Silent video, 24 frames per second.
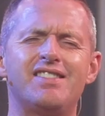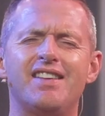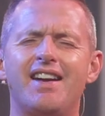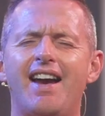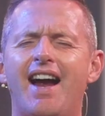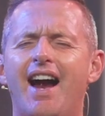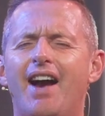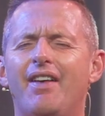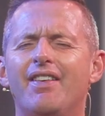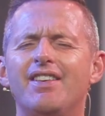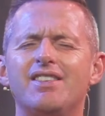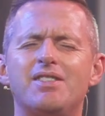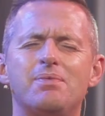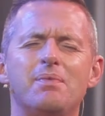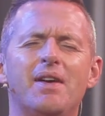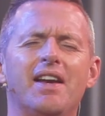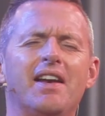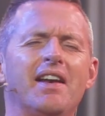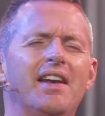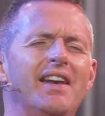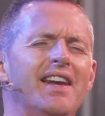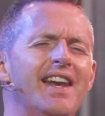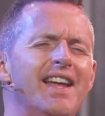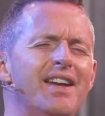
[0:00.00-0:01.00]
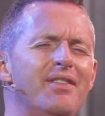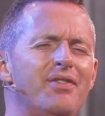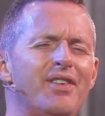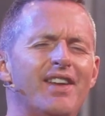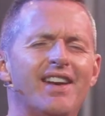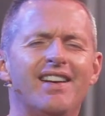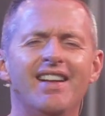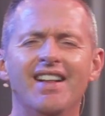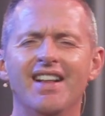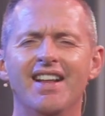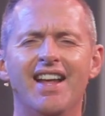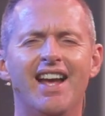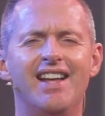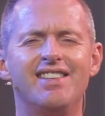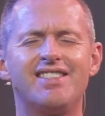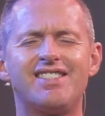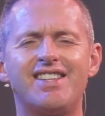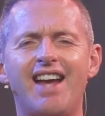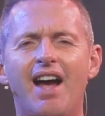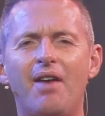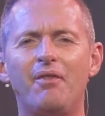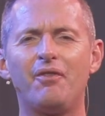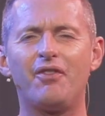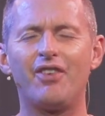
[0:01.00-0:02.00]
He's an Irishman living in
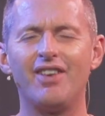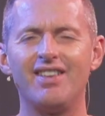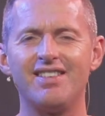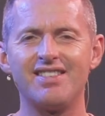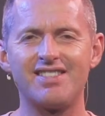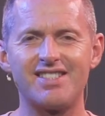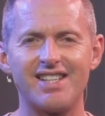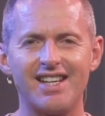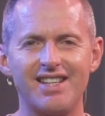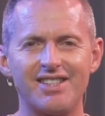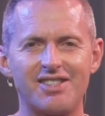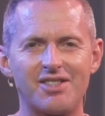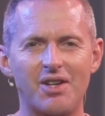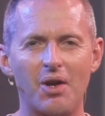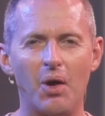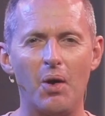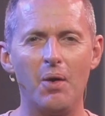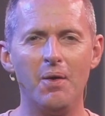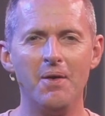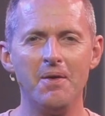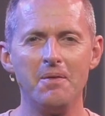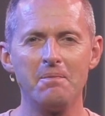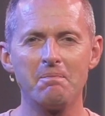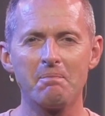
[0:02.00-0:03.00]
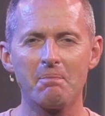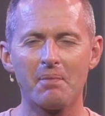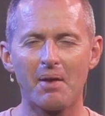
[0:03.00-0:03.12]
San Francisco.